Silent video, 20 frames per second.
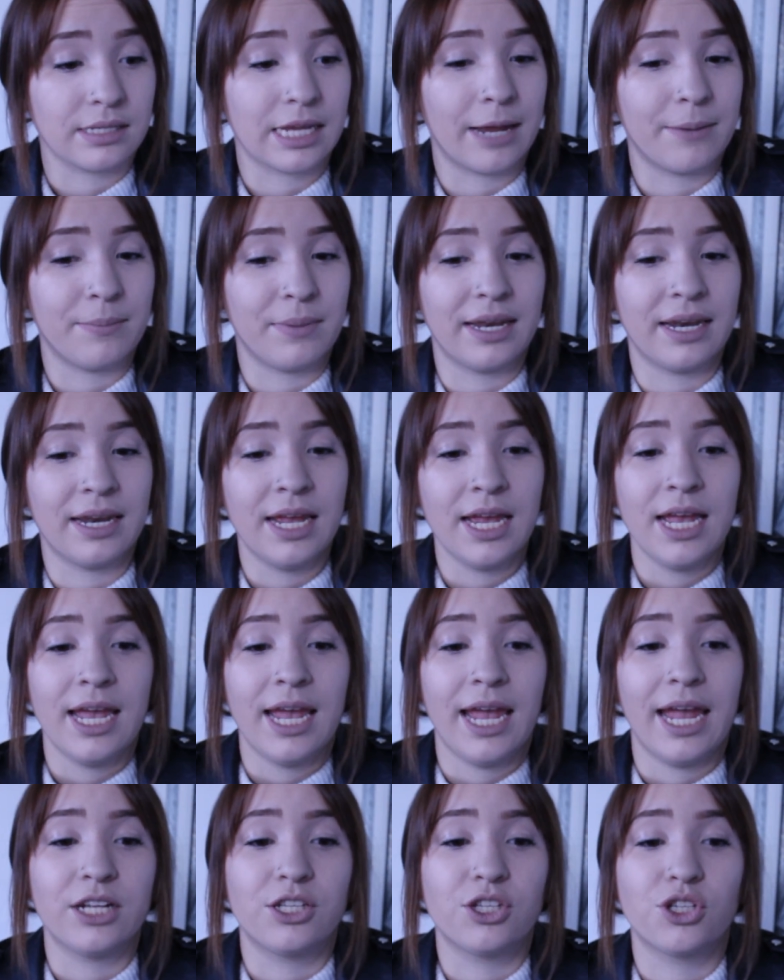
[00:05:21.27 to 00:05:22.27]
I mean,
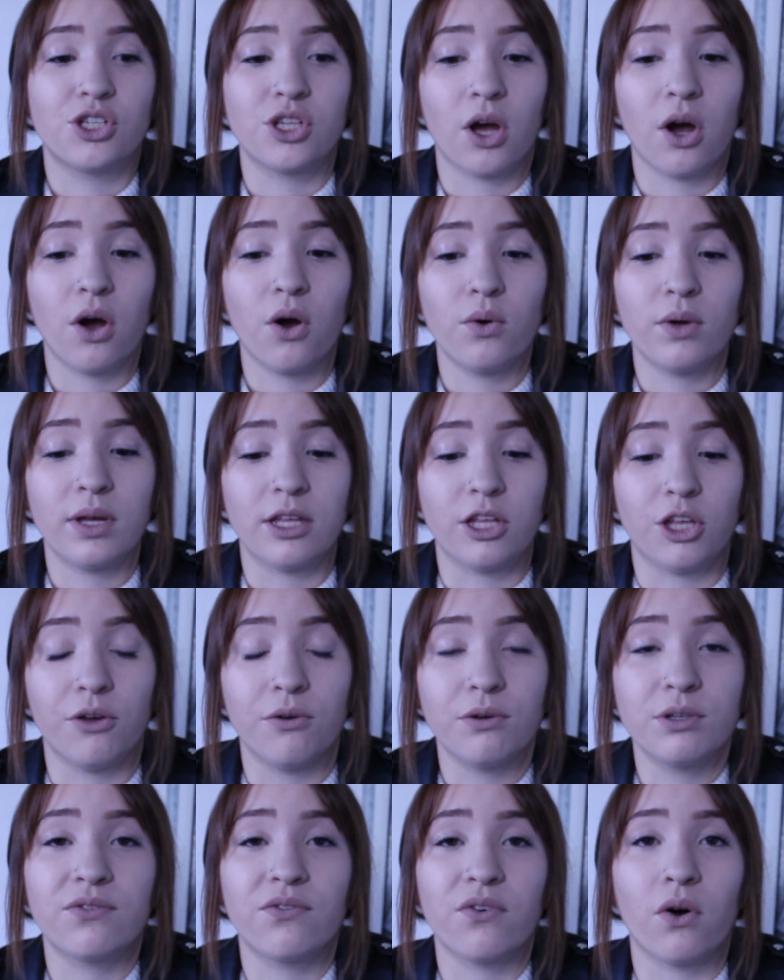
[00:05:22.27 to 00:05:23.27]
it's so
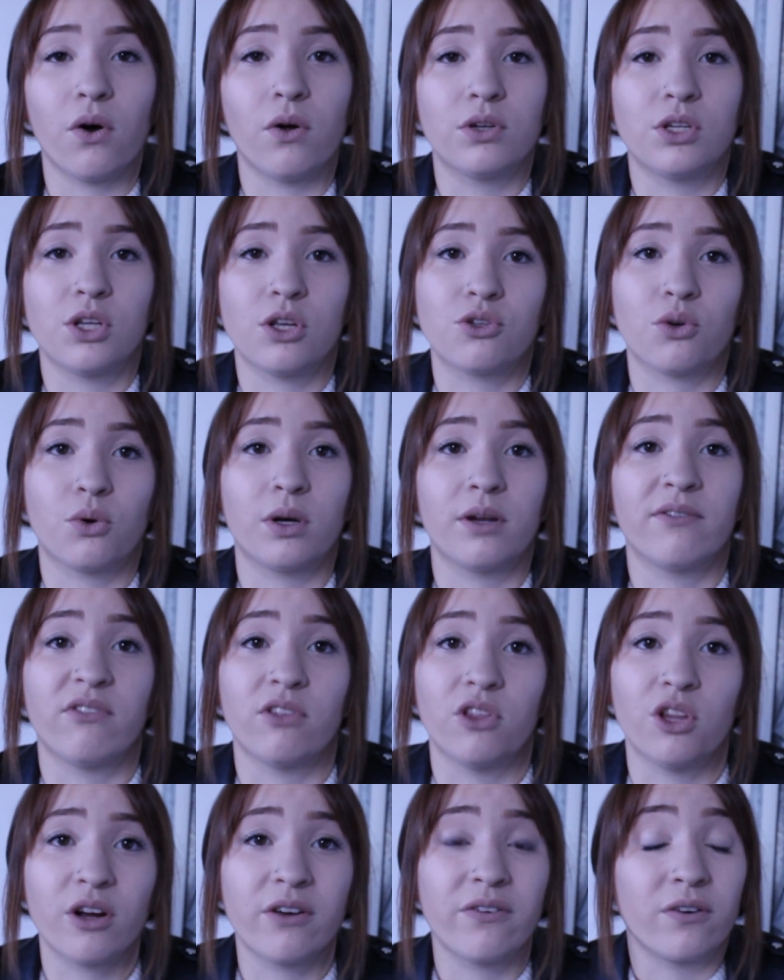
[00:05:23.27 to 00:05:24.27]
useful to sort of
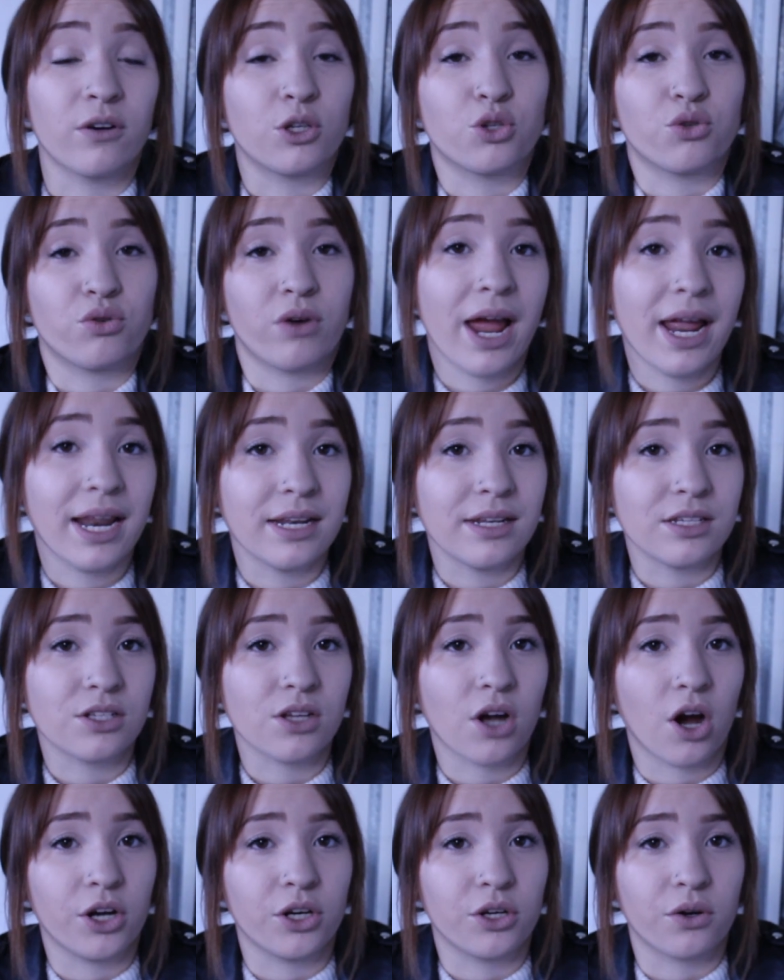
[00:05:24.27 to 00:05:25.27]
look for trends
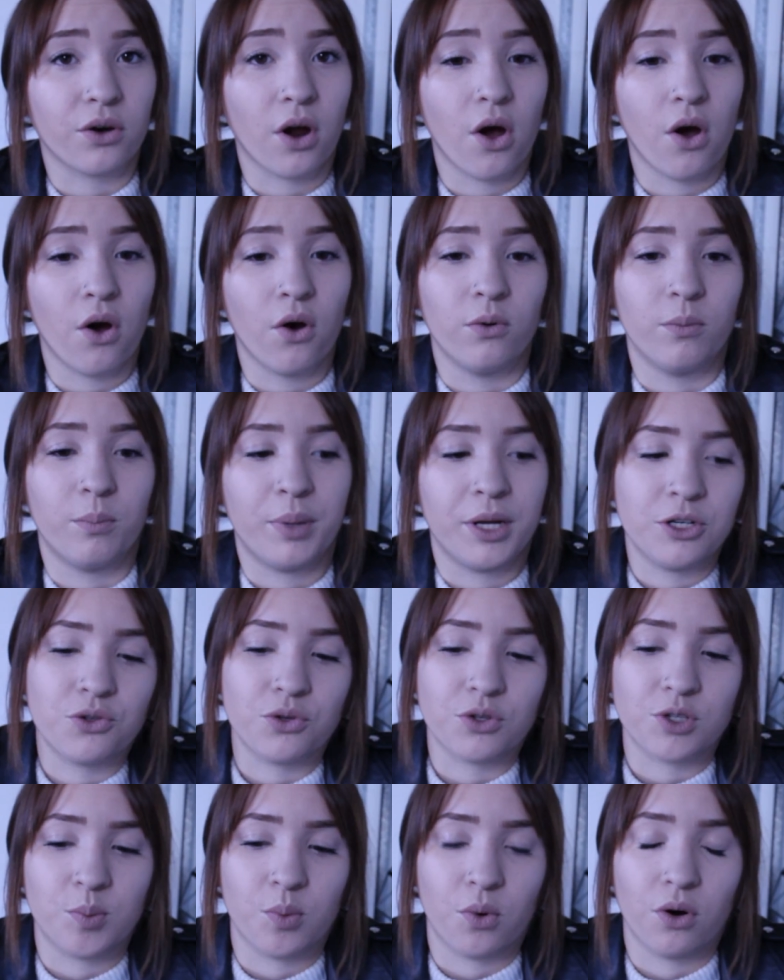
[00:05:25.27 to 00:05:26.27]
on your own
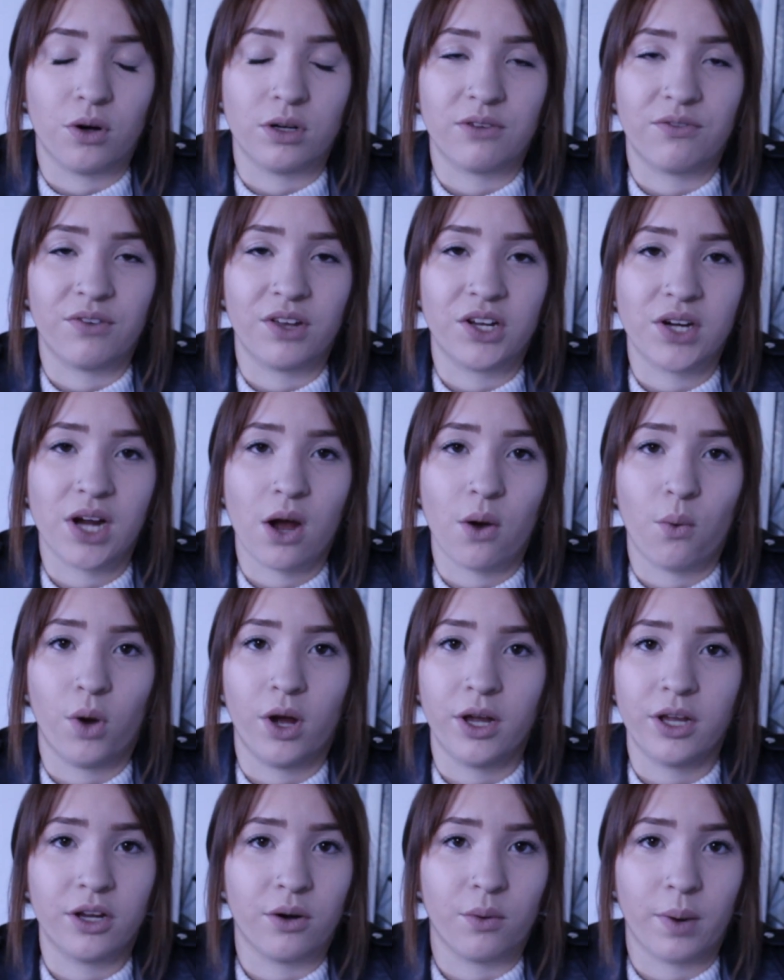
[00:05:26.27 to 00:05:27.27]
Pinterest board to figure out
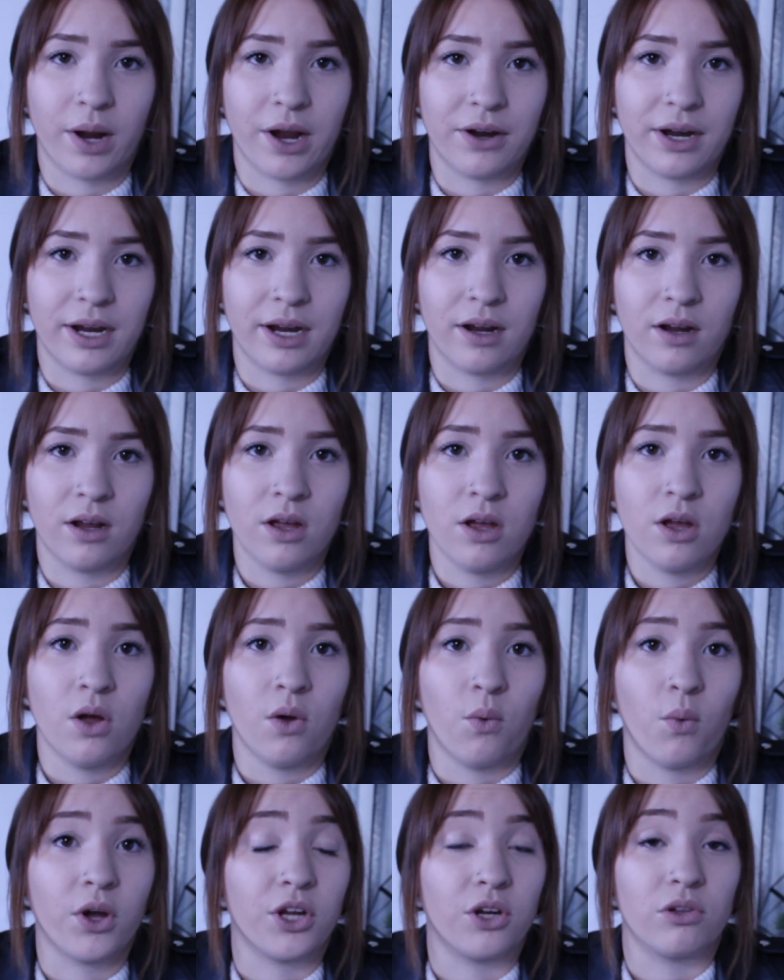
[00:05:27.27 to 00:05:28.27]
what you're wearing,
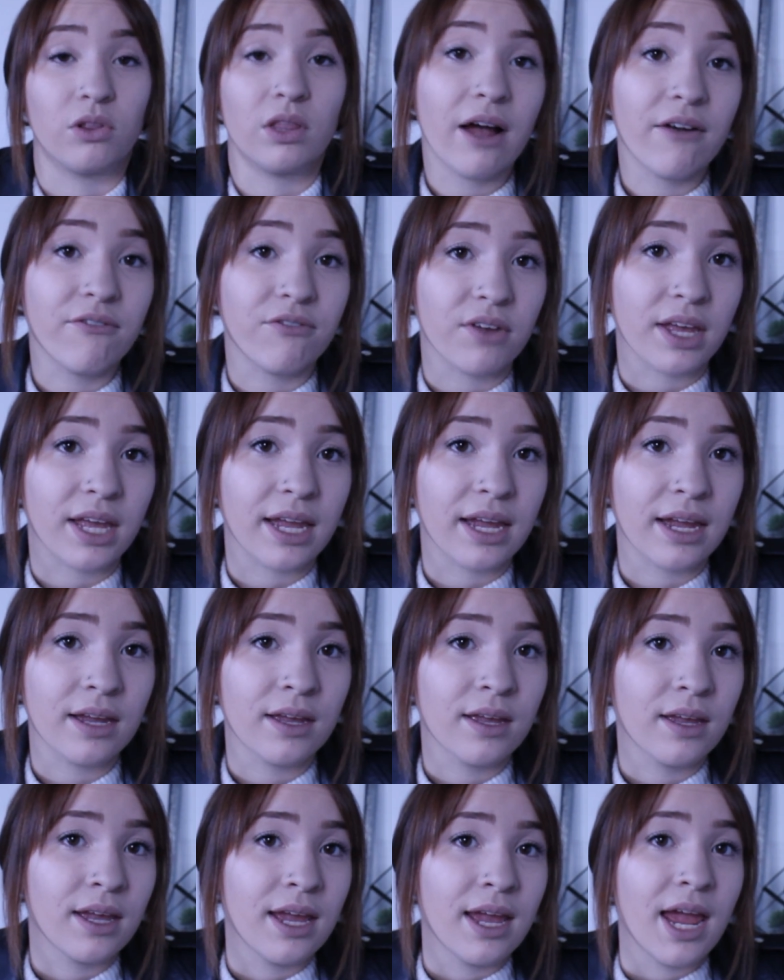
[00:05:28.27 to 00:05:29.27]
what you're
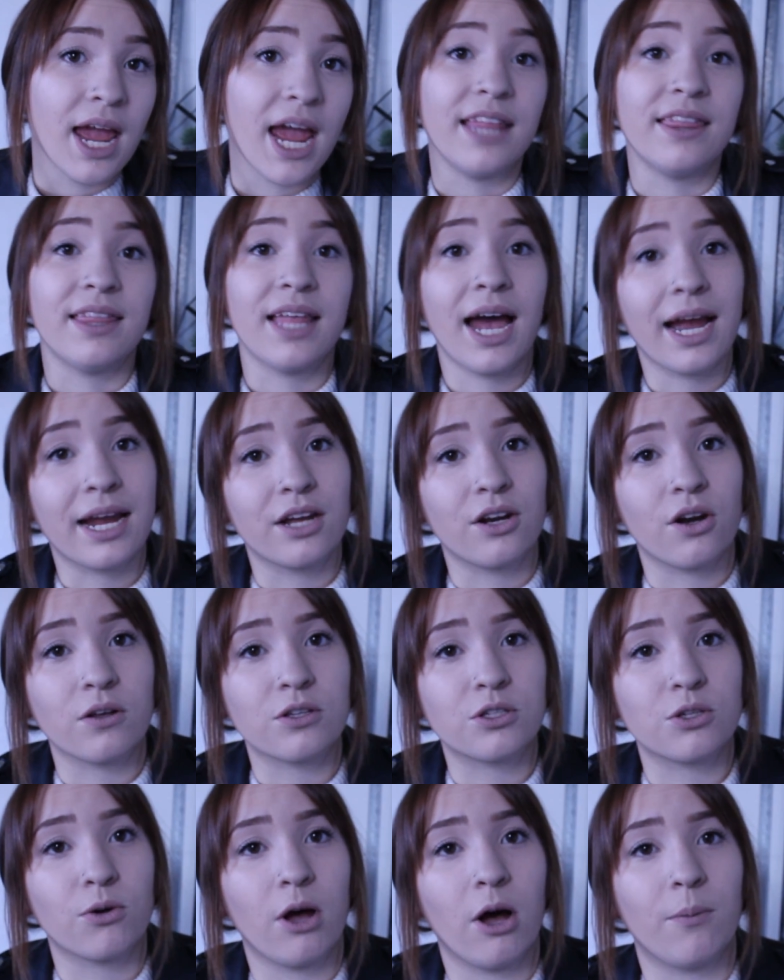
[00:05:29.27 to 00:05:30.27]
loving, and that can
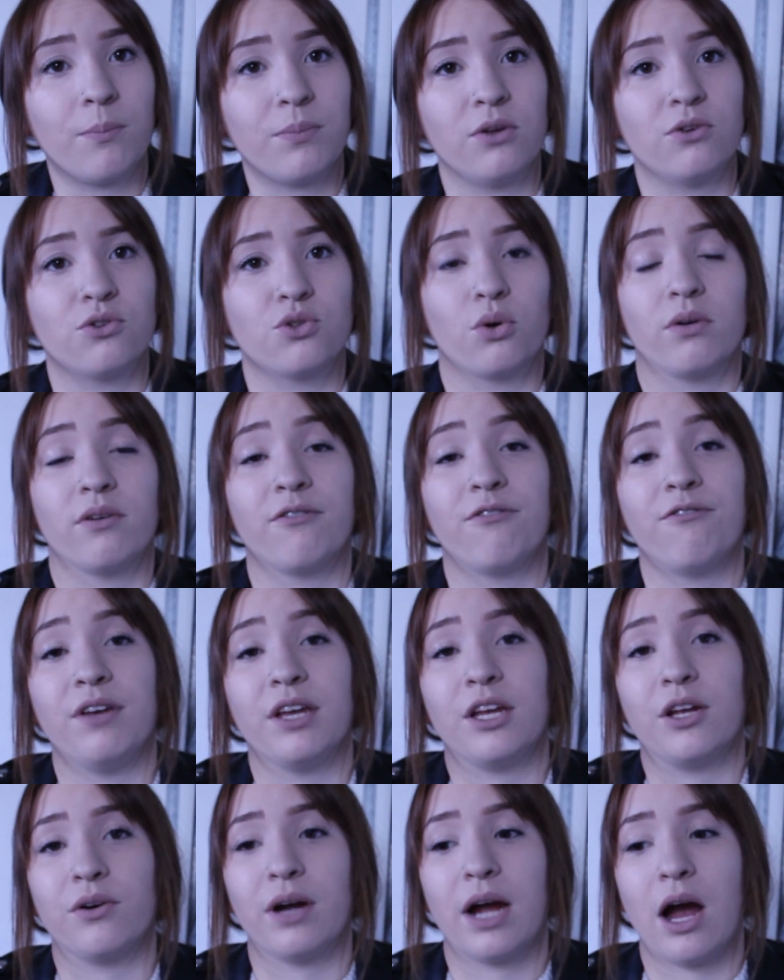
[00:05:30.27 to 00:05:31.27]
also help you sort of
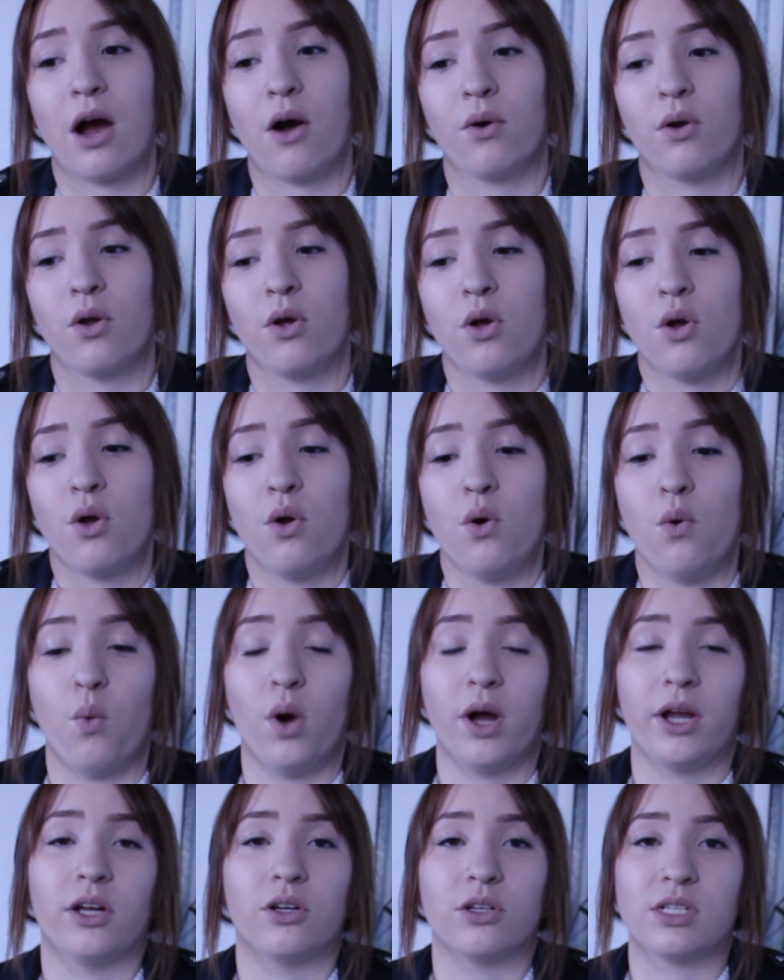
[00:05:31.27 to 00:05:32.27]
figure out
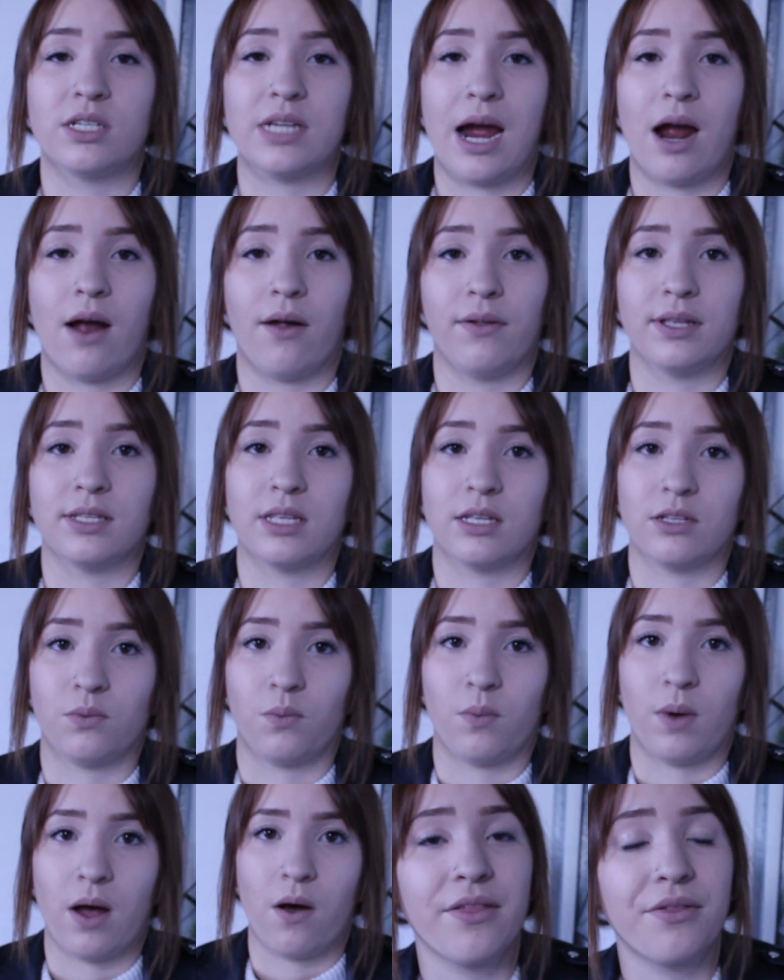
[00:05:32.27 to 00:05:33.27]
what your style is as
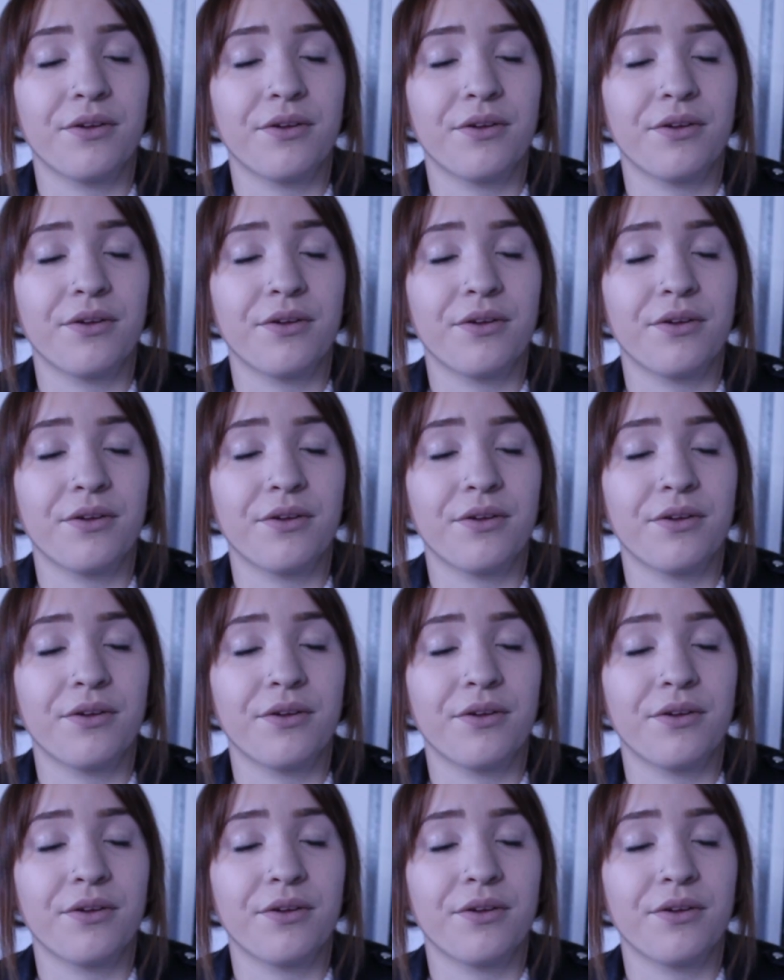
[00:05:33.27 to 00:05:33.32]
well.